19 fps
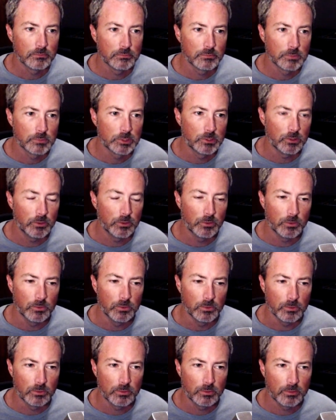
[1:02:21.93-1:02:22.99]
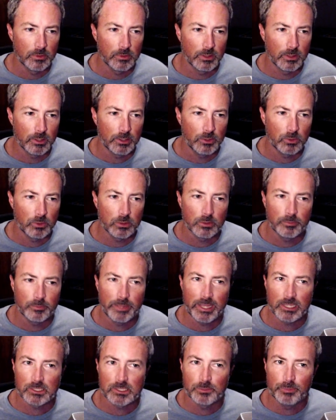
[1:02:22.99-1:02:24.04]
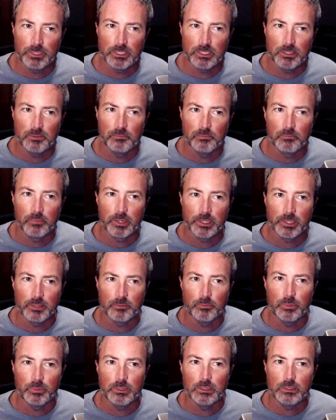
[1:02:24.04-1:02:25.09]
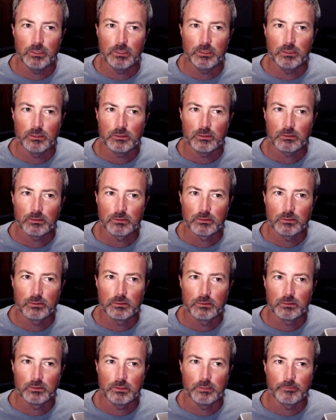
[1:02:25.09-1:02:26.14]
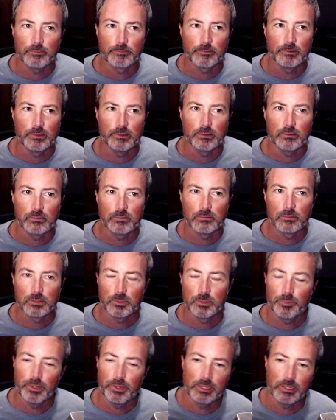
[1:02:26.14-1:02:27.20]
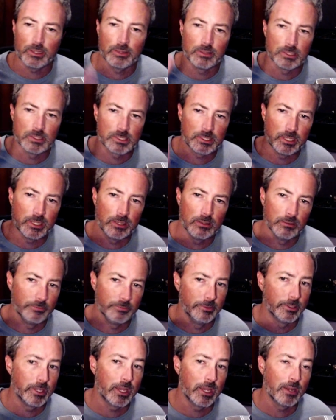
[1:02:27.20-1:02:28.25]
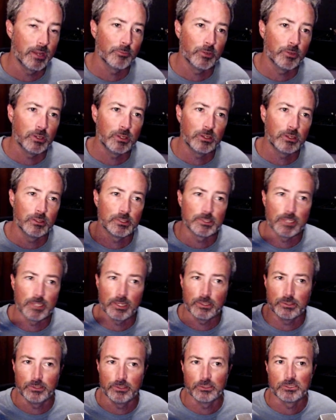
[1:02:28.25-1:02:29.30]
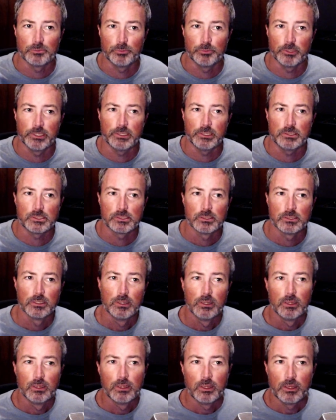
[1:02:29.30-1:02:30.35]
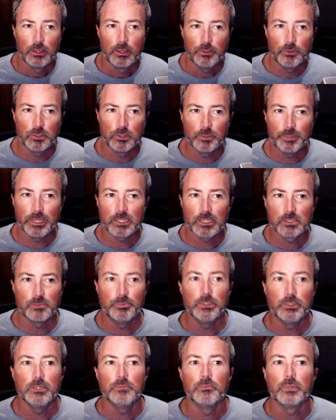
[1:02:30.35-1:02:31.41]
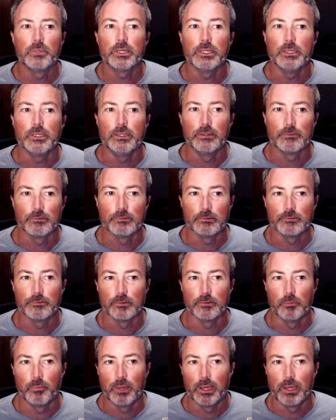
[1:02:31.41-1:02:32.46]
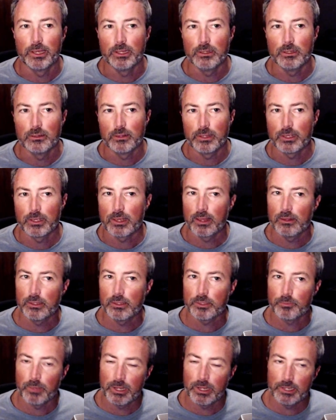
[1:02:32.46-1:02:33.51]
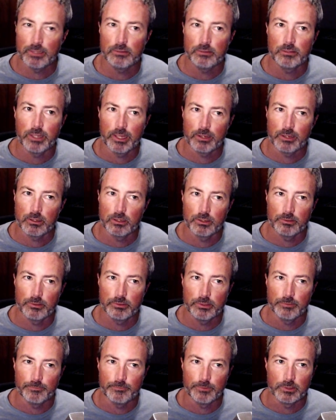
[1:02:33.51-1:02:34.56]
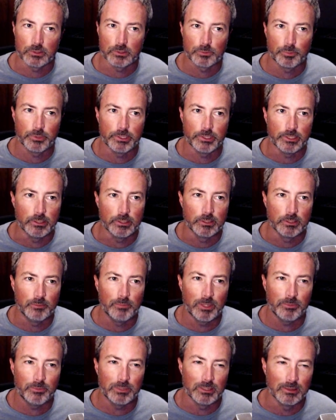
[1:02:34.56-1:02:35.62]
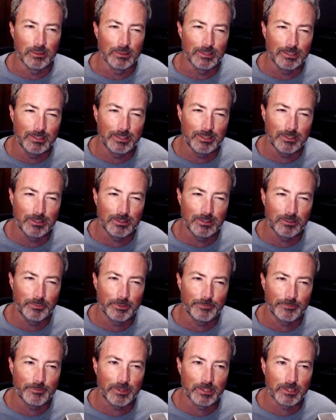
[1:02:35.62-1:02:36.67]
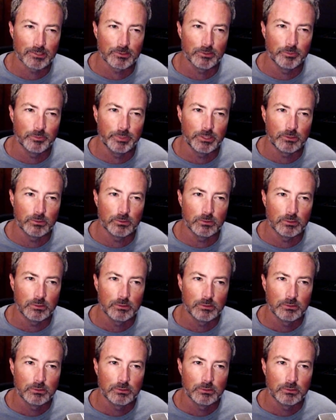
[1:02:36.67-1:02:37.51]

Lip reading: So your max speed might be different depending on the scale of your camera, the size of your sprites. Your max speed might differ from mine. Like, I like mine at 100. It feels pretty good. Maybe a little bit faster would be cool.